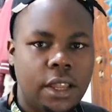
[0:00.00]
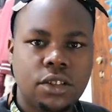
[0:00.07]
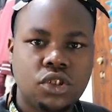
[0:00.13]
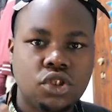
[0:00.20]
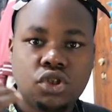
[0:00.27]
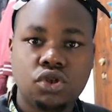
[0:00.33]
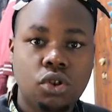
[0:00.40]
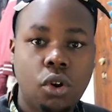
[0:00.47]
and
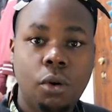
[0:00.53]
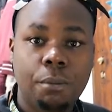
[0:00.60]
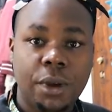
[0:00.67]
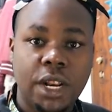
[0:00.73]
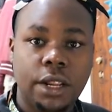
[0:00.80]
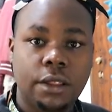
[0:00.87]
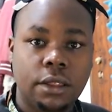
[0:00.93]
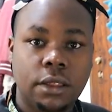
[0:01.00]
so
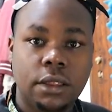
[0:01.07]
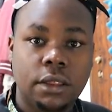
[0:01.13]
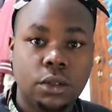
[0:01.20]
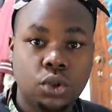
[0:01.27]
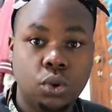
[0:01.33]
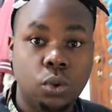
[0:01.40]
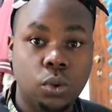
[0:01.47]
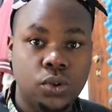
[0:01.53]
many
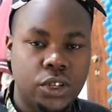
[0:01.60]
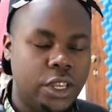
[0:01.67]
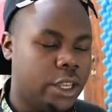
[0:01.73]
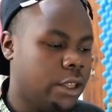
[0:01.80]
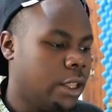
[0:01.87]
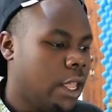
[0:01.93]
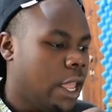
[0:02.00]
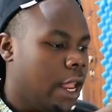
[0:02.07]
tools
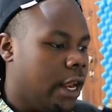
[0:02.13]
here.